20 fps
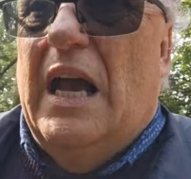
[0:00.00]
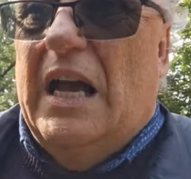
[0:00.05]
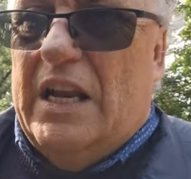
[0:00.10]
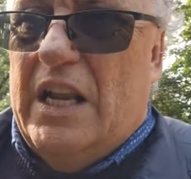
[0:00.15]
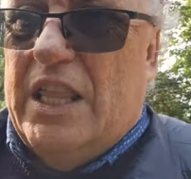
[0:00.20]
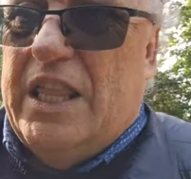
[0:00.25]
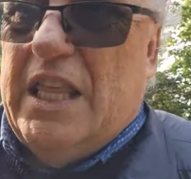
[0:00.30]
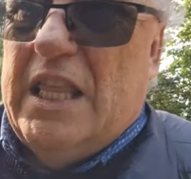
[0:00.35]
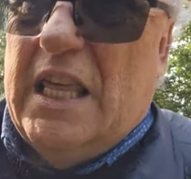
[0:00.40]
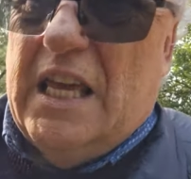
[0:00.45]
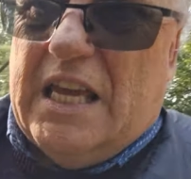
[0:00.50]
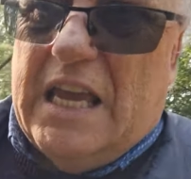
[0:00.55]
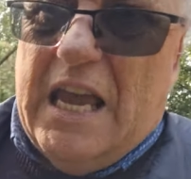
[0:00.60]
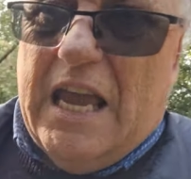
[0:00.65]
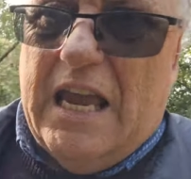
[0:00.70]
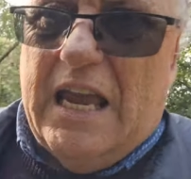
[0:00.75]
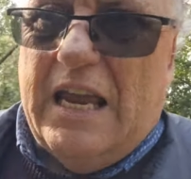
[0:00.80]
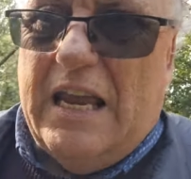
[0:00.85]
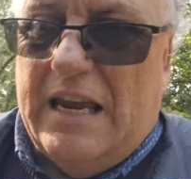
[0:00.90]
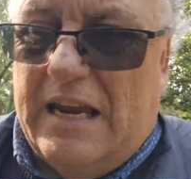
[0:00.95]
And I think the
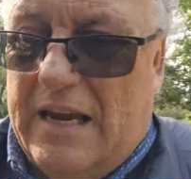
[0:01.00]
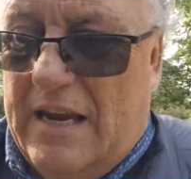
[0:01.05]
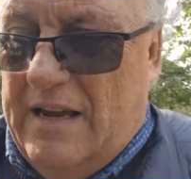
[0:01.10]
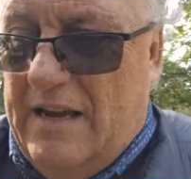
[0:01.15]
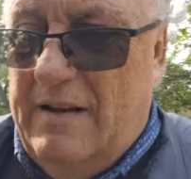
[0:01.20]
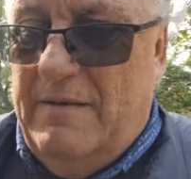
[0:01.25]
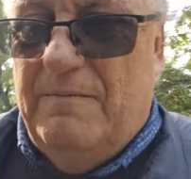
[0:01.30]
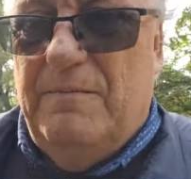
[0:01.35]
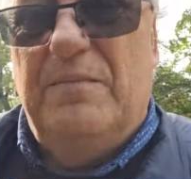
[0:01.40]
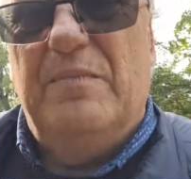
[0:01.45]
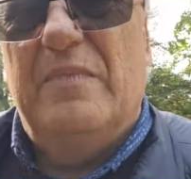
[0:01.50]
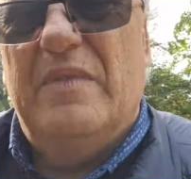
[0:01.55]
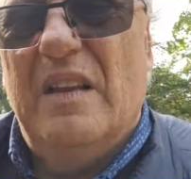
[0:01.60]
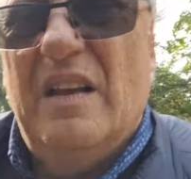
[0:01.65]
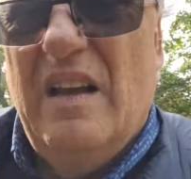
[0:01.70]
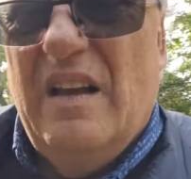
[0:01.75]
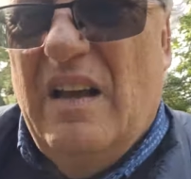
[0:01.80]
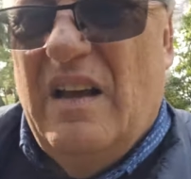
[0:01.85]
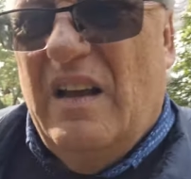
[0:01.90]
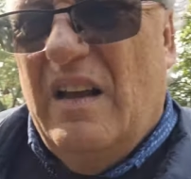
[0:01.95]
key
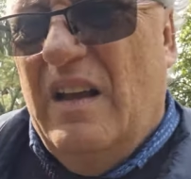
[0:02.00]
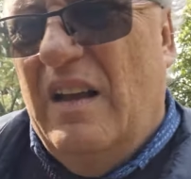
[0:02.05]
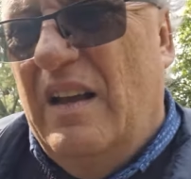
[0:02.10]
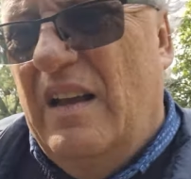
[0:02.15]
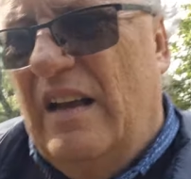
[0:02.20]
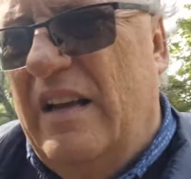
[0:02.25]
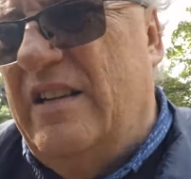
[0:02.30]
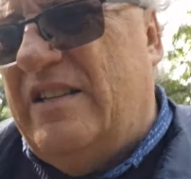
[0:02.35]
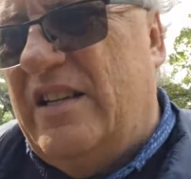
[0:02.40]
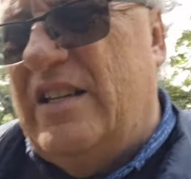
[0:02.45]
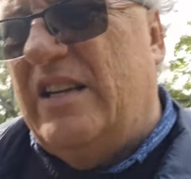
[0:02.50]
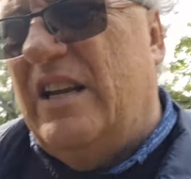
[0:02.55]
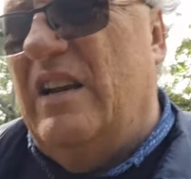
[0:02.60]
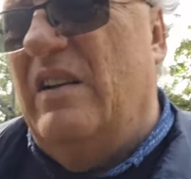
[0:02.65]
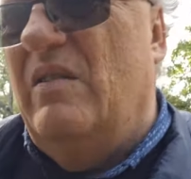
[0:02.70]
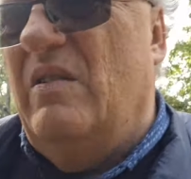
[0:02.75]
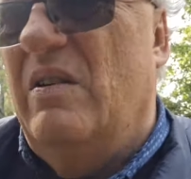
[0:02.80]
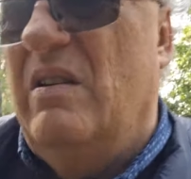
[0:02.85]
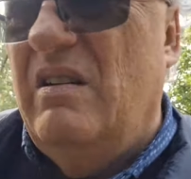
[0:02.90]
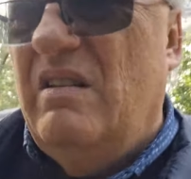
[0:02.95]
is
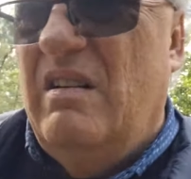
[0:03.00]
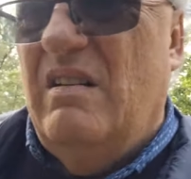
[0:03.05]
to